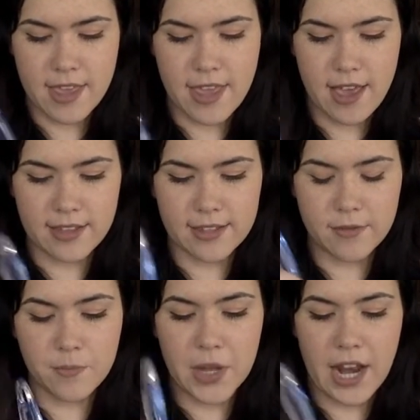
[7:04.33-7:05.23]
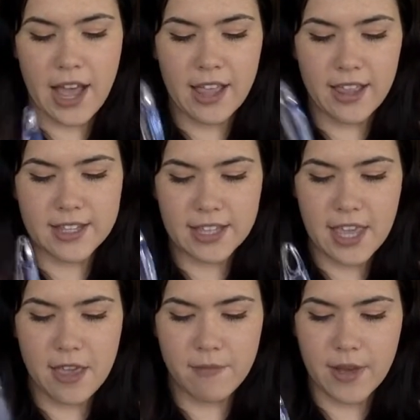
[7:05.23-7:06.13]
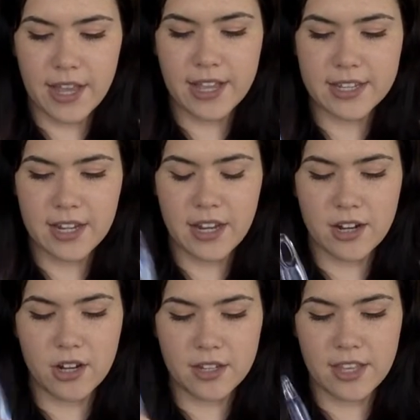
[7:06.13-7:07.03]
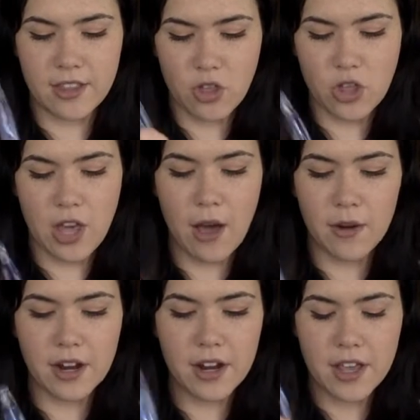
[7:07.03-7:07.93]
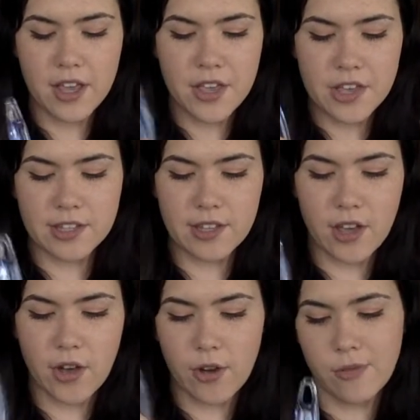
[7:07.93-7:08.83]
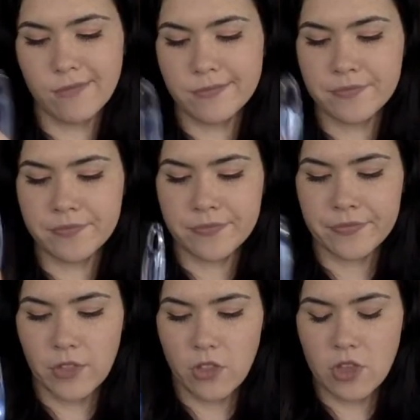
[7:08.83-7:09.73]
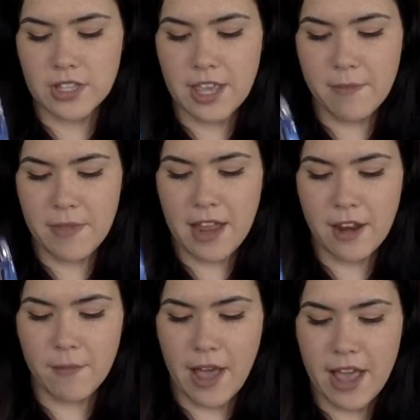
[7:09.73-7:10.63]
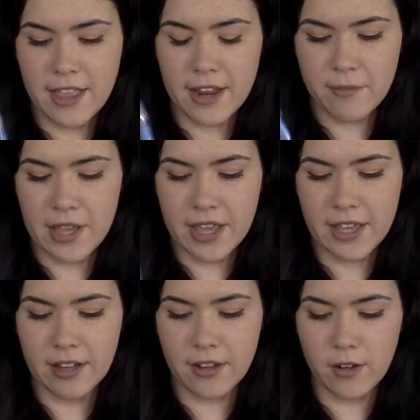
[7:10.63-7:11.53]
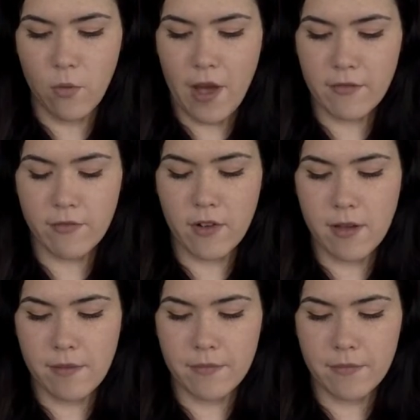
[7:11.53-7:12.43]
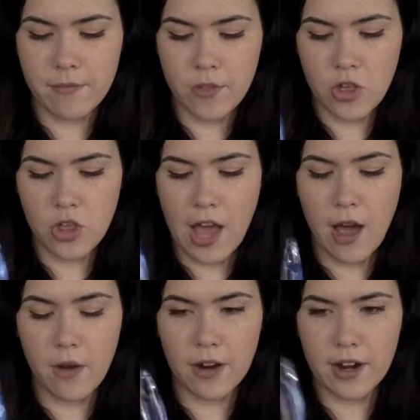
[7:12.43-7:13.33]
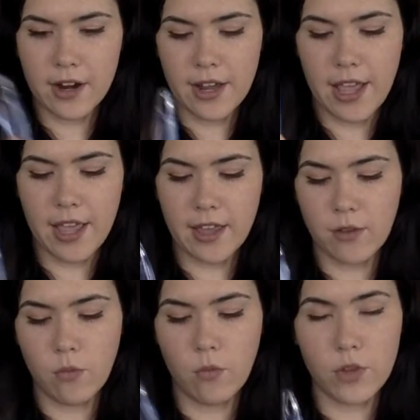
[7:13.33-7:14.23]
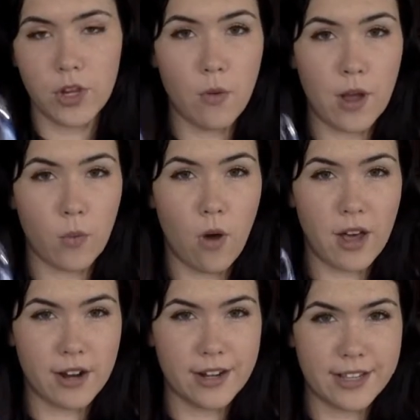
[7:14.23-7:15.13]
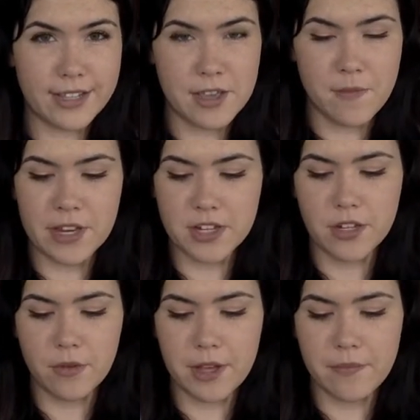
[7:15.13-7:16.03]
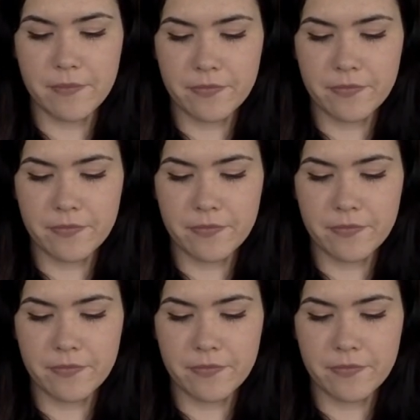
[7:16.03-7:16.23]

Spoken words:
Yes, but I like to keep my containers in the shower, so just keep that in mind that it might get a little wet from the shower and you don't want water to seep into it.